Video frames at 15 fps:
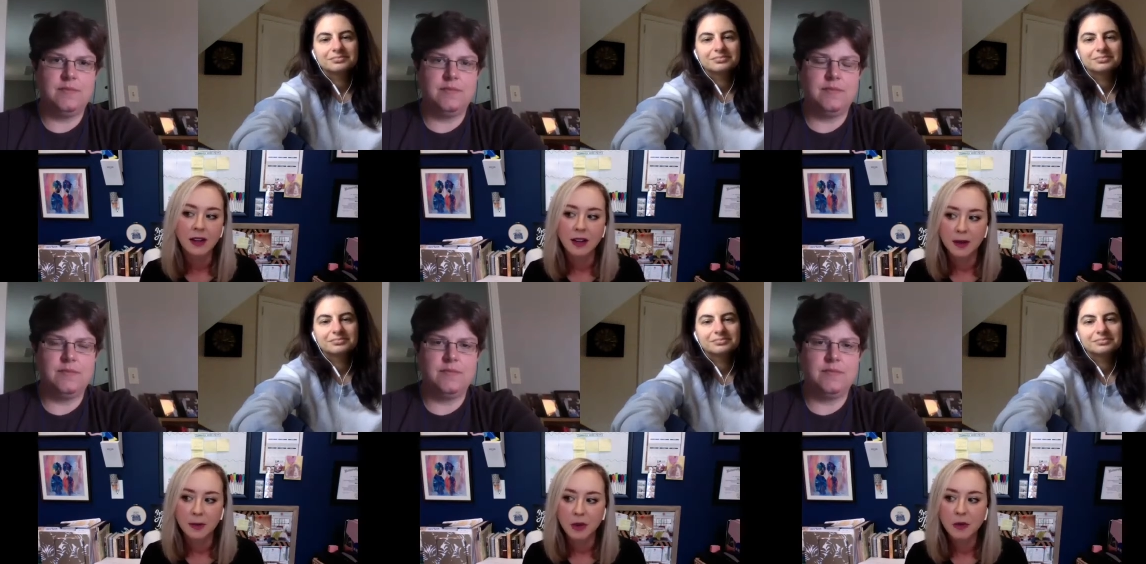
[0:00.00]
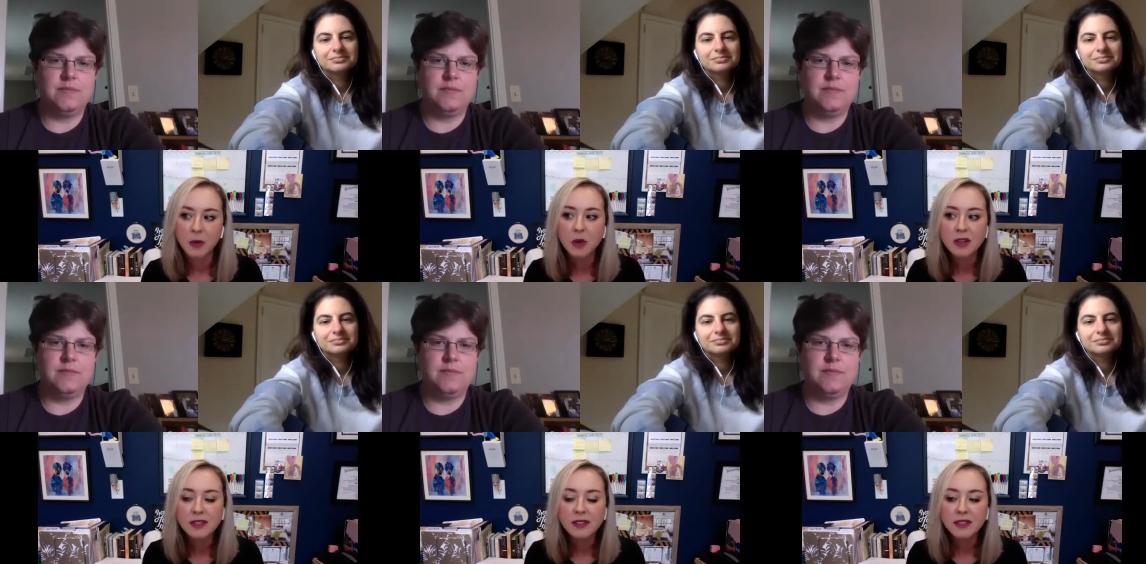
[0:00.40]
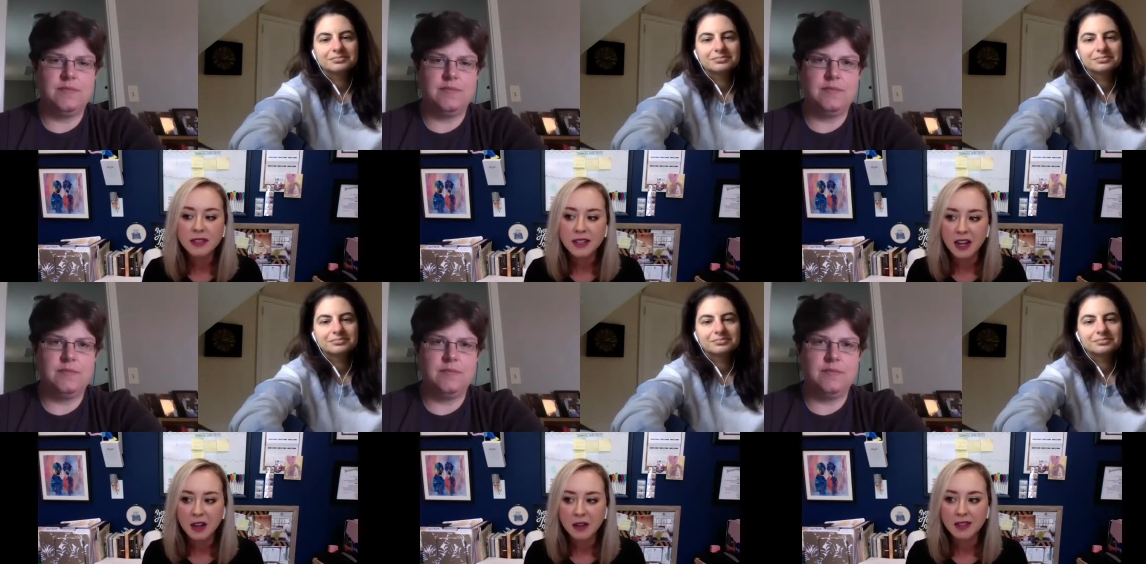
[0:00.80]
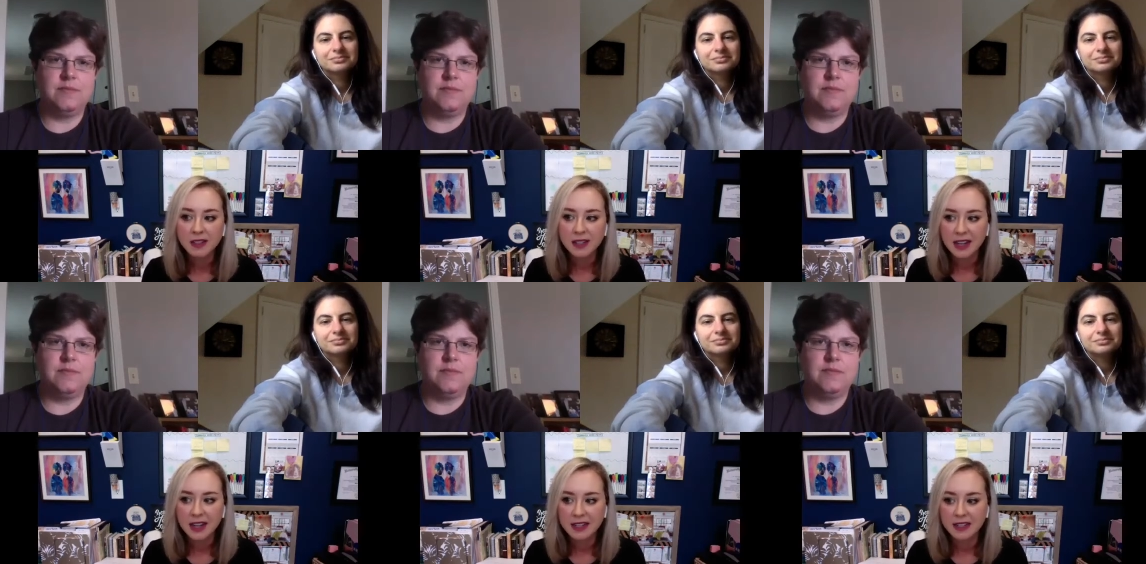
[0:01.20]
Speaker 1: Um, of course, the
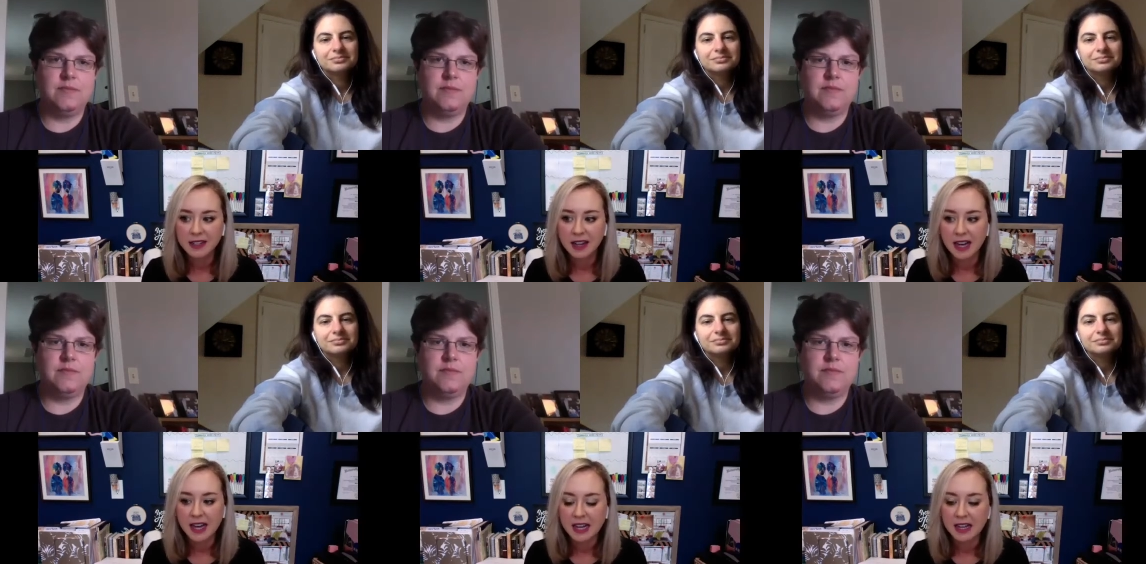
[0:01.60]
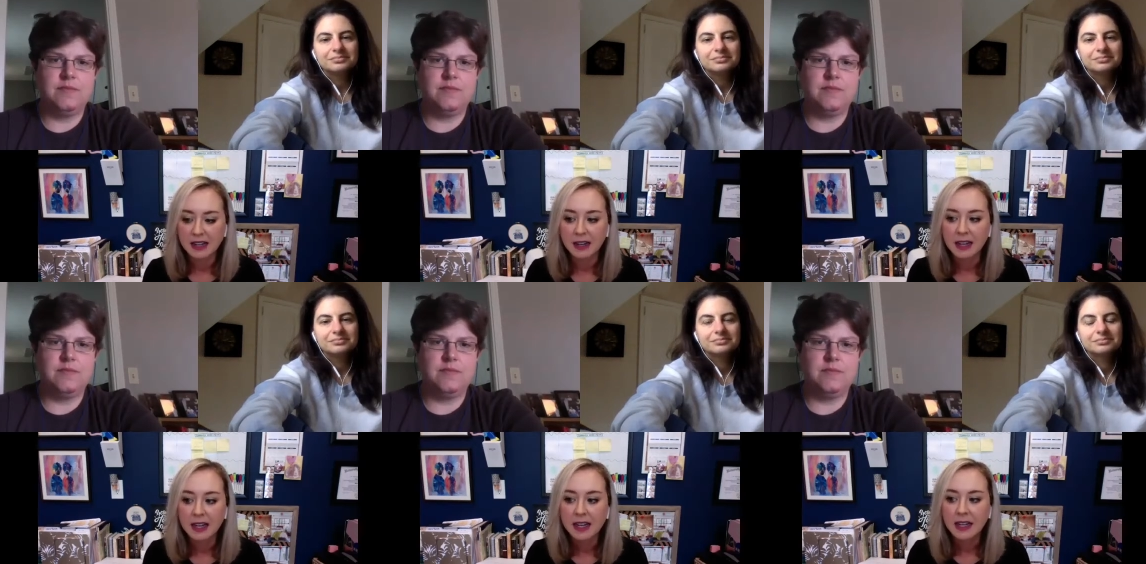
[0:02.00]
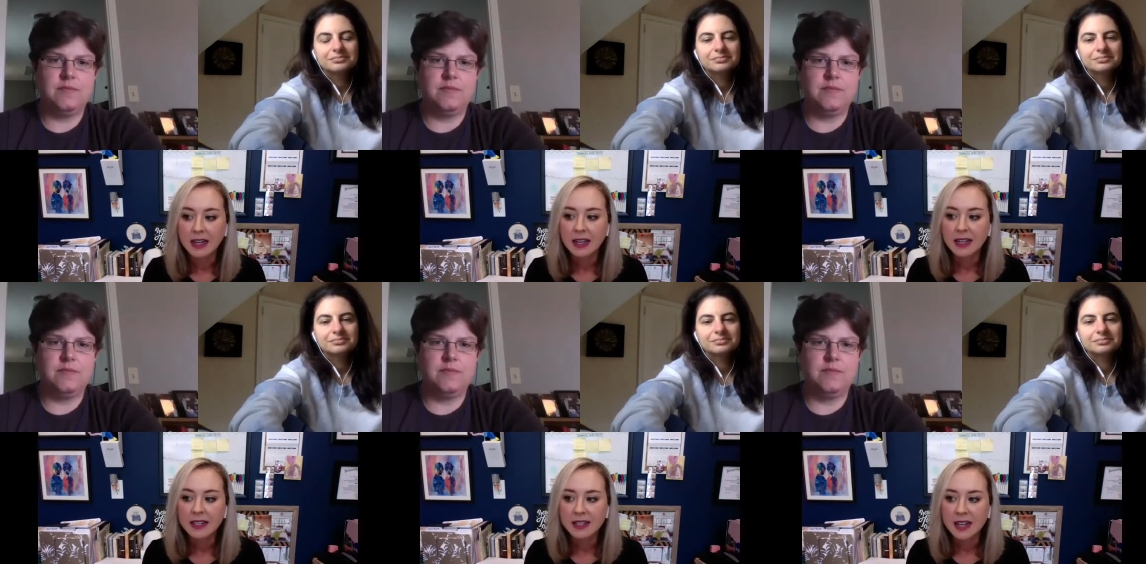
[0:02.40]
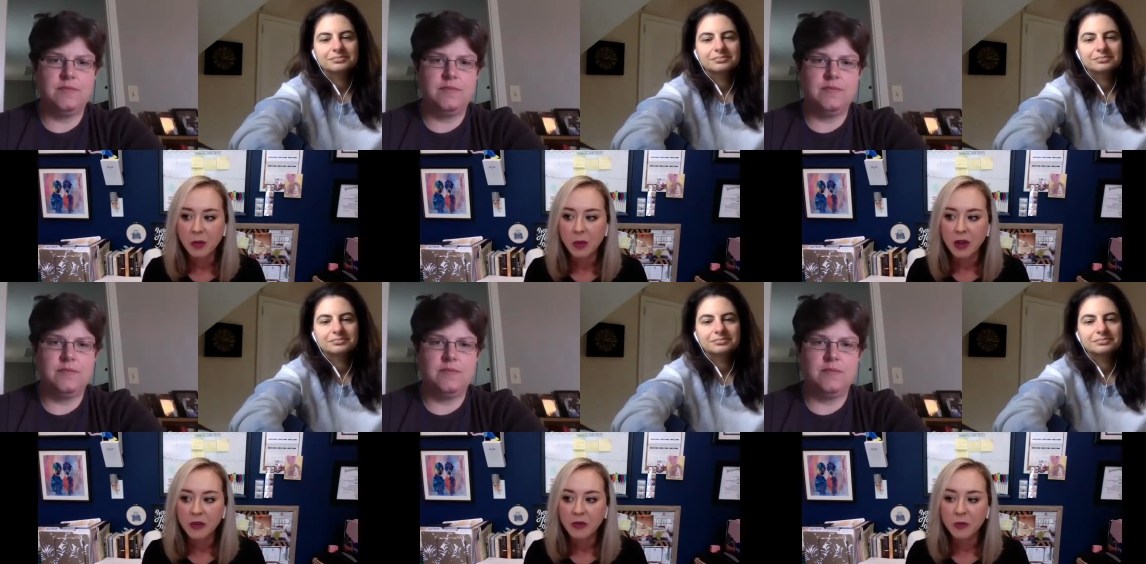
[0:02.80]
downside to that is
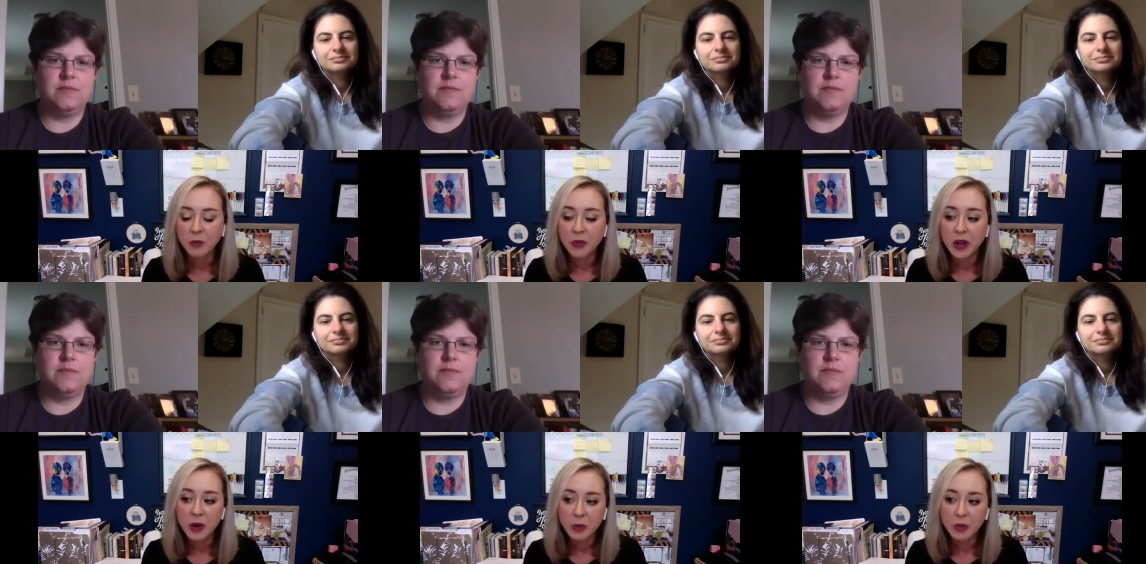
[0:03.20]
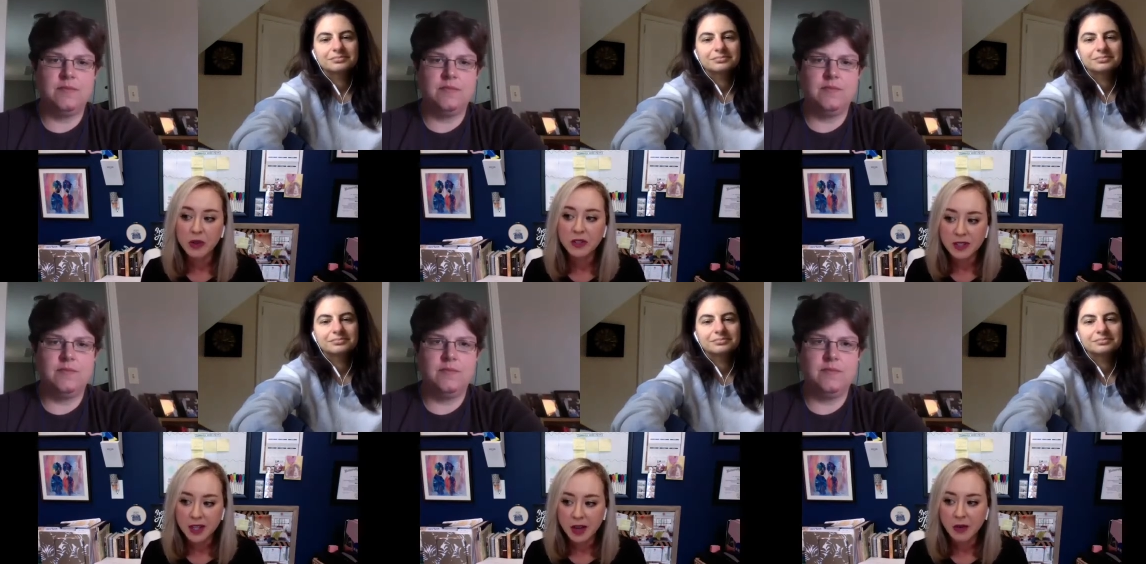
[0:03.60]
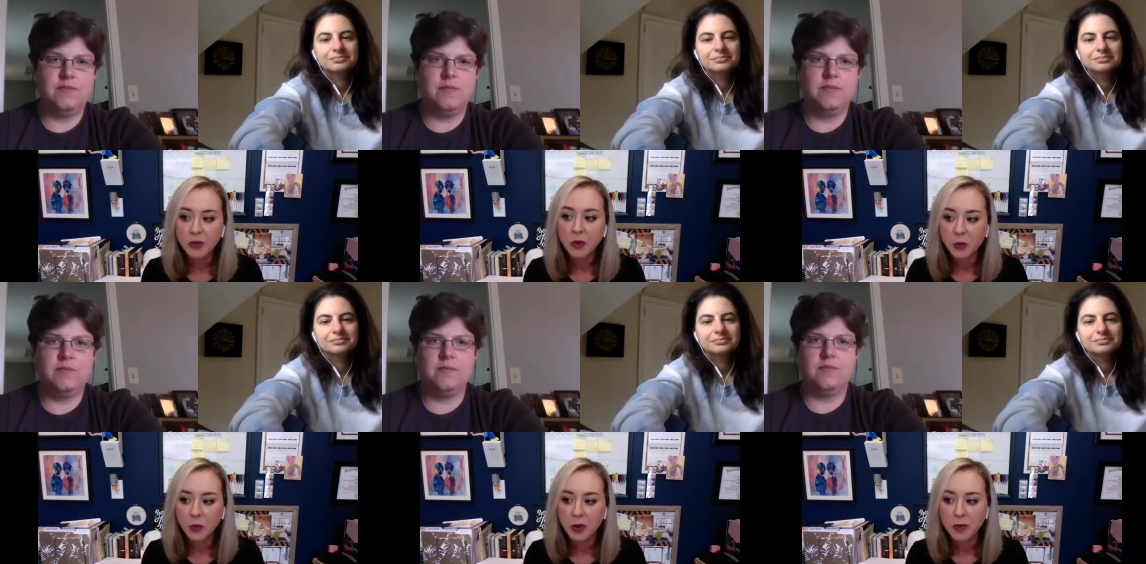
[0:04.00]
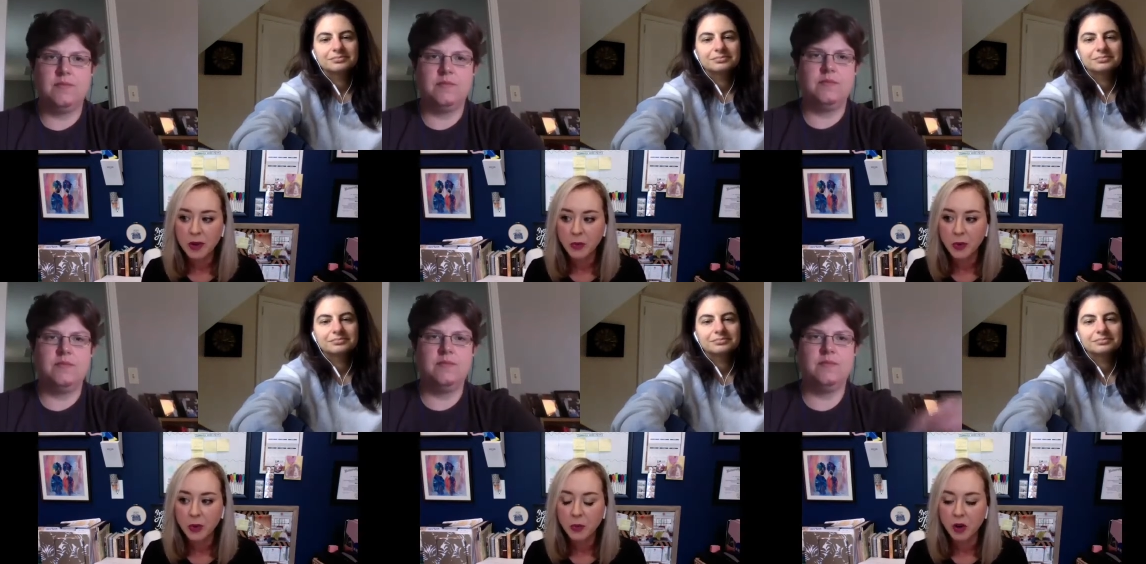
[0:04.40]
that we there were several
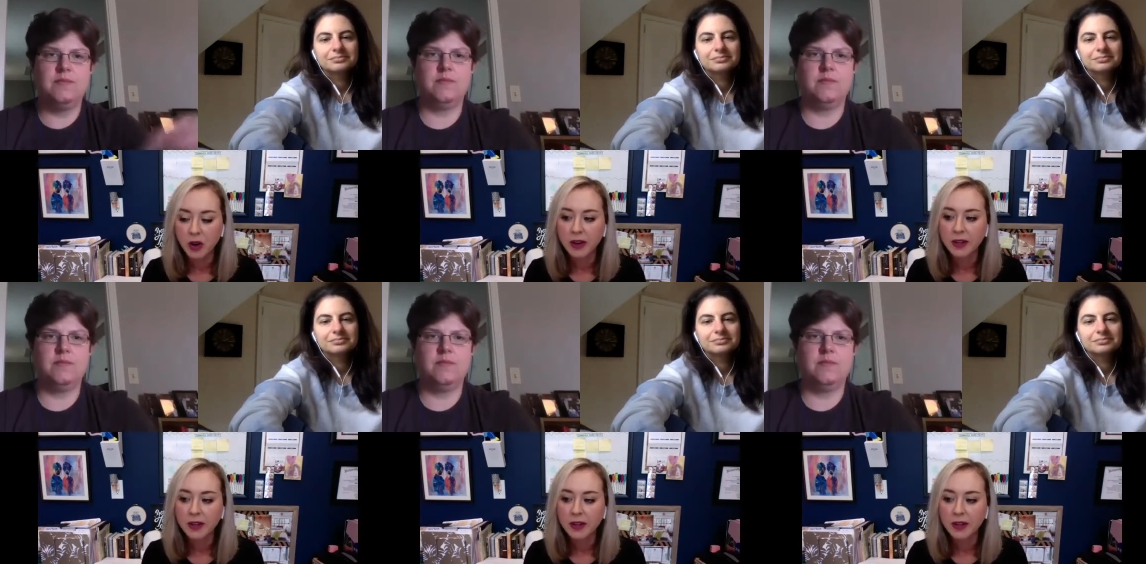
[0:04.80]
women we